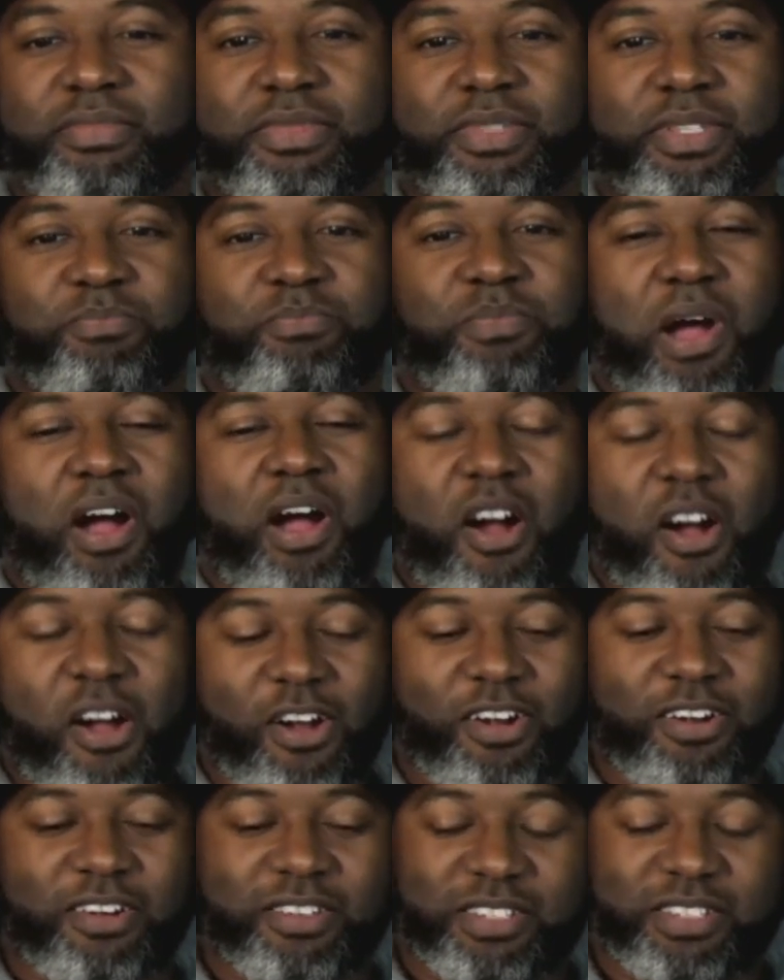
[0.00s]

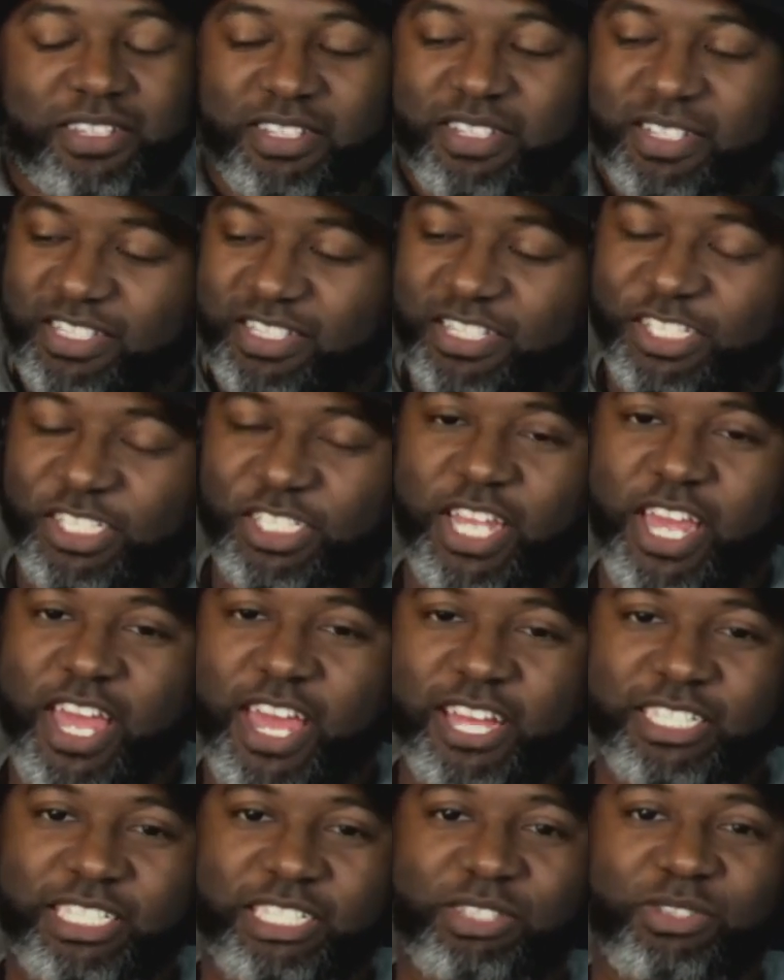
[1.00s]
Bars! It's the
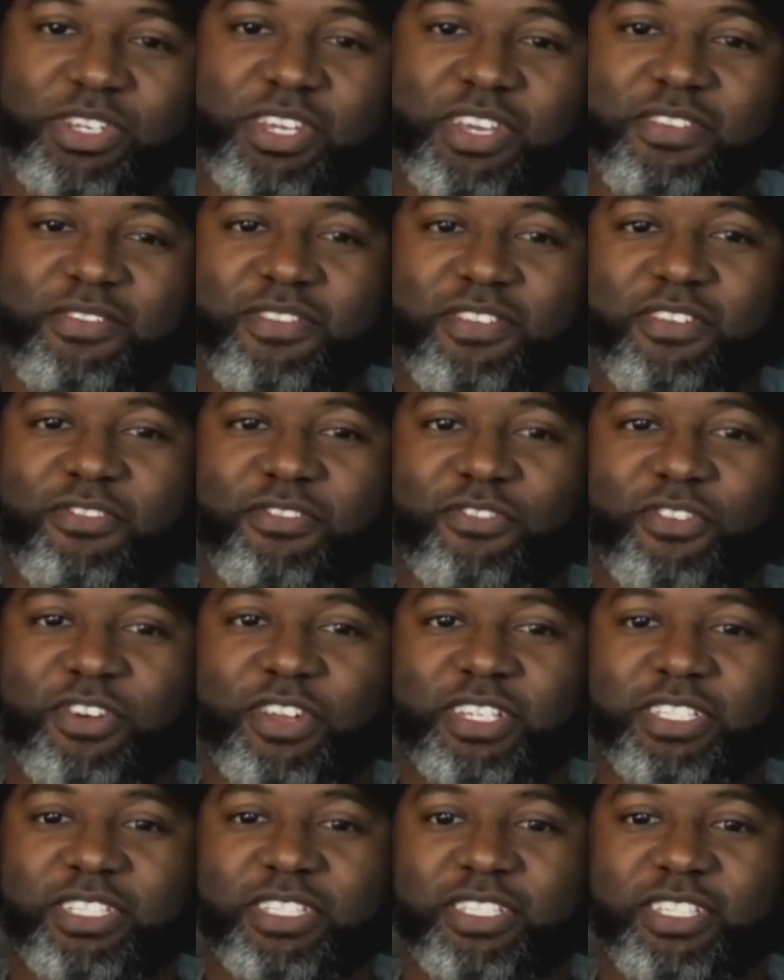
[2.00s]
chance you give your
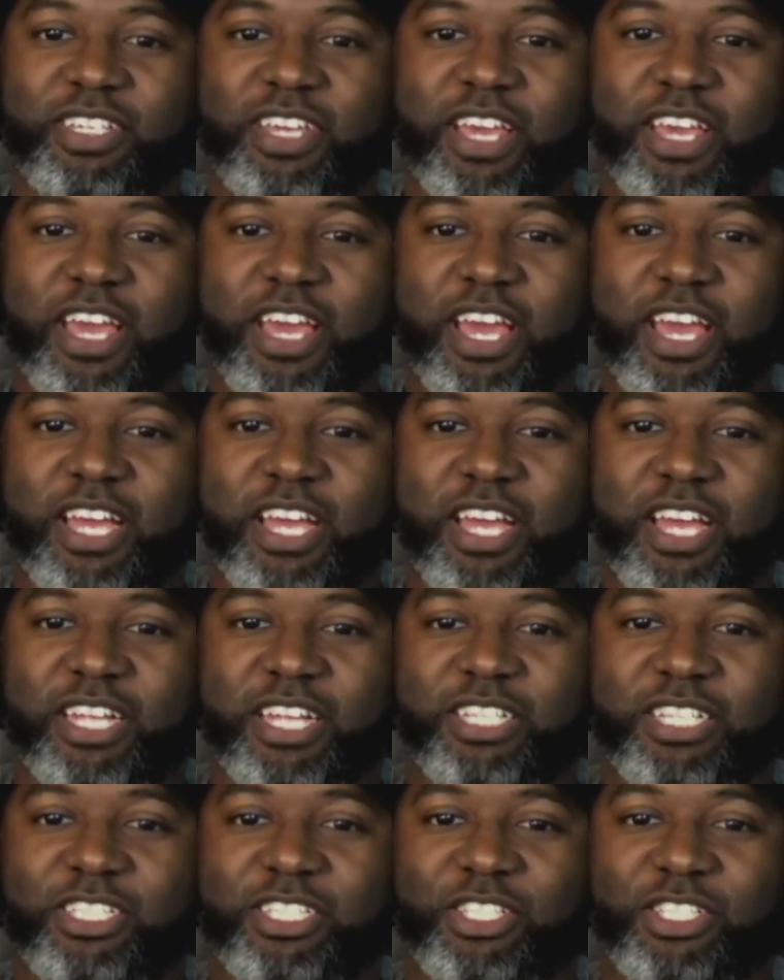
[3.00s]
friends to catch you.
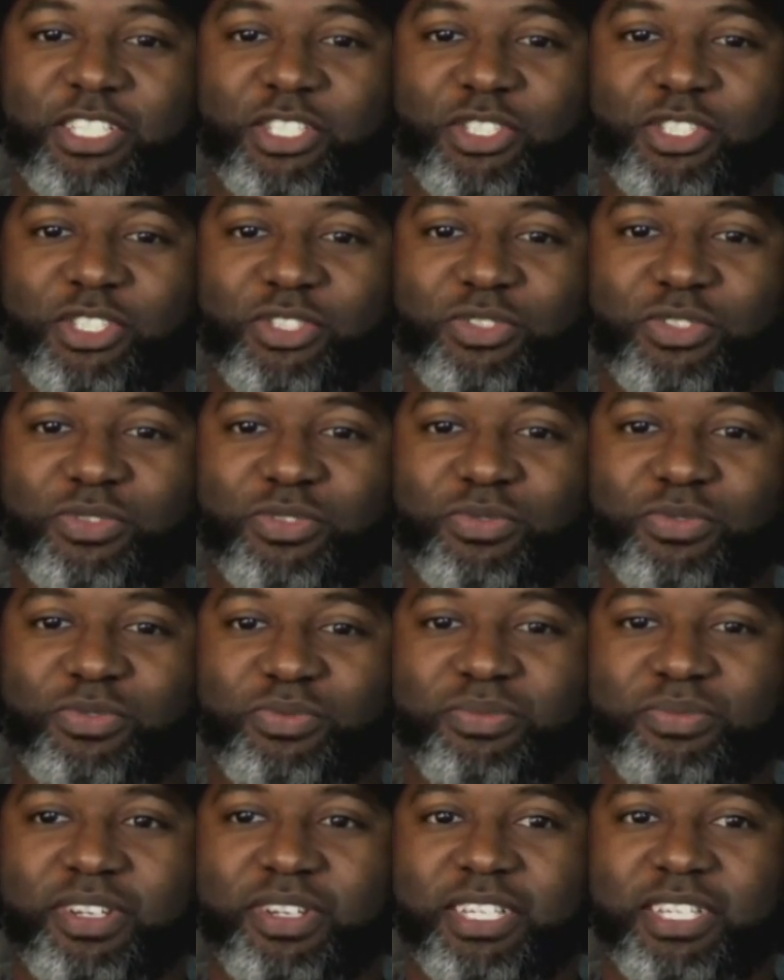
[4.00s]
That's
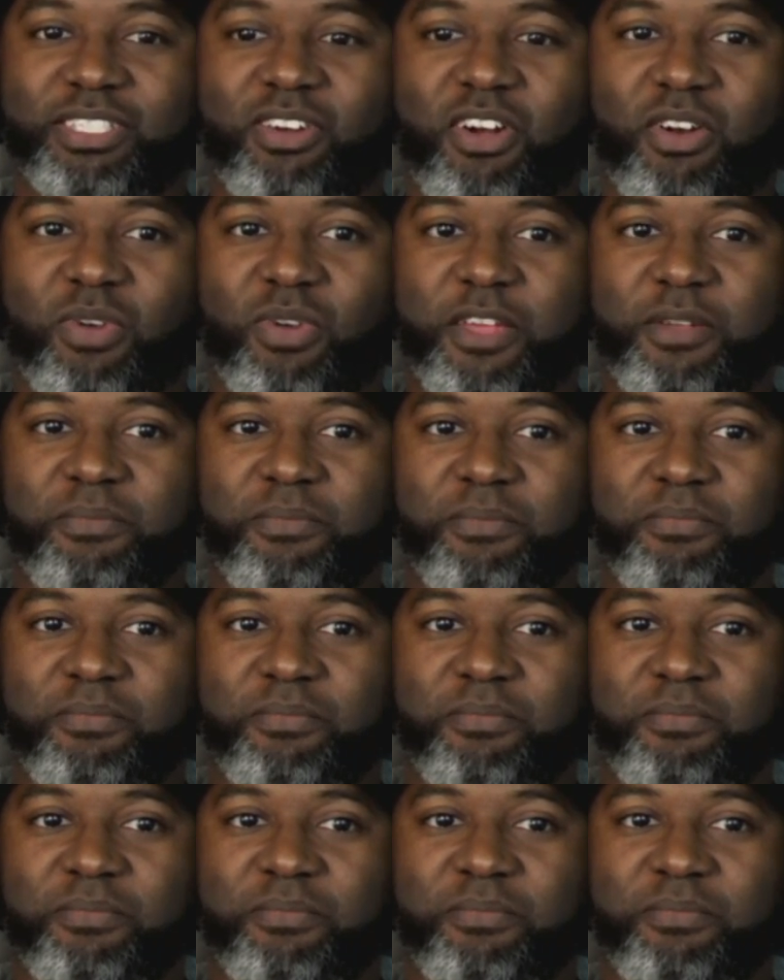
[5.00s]
alright. Okay.